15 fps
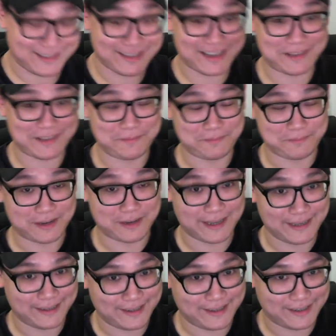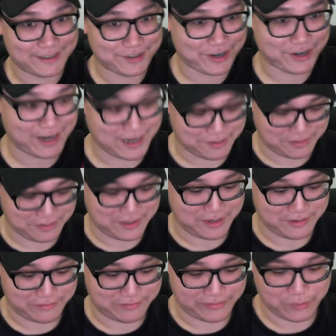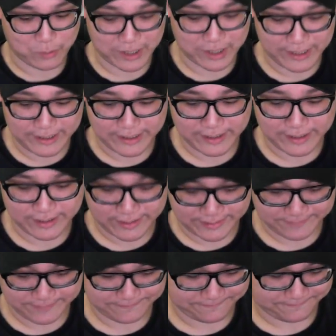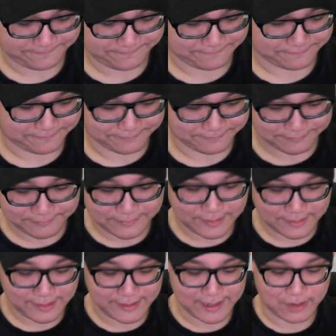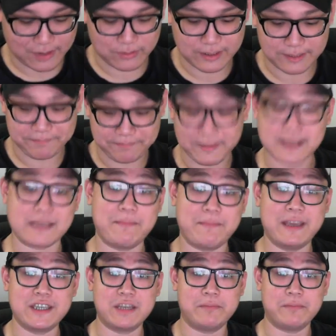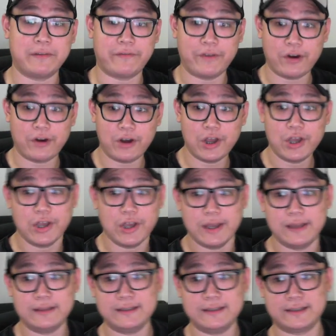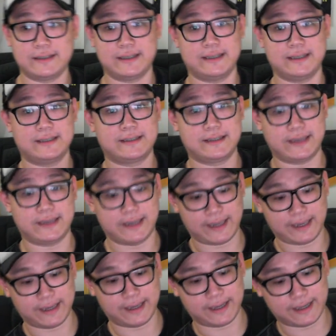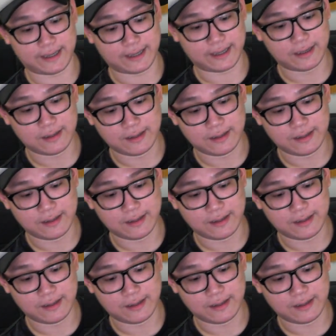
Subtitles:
start by trying out the Rywanda. Now, as I mentioned before, this is a